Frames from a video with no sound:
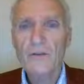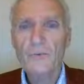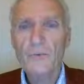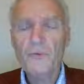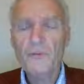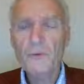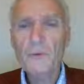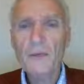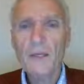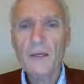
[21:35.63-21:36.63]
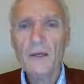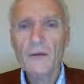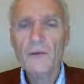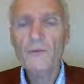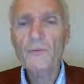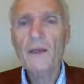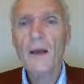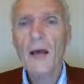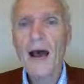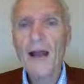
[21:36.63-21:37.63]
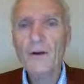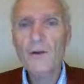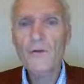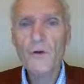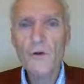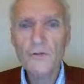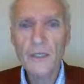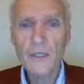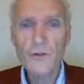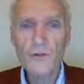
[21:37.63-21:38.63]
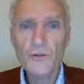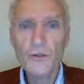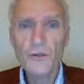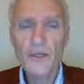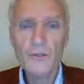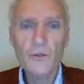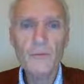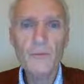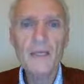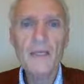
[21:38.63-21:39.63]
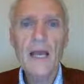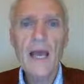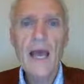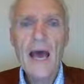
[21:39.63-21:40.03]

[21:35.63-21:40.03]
is presumably consuming a higher glucose than they should be,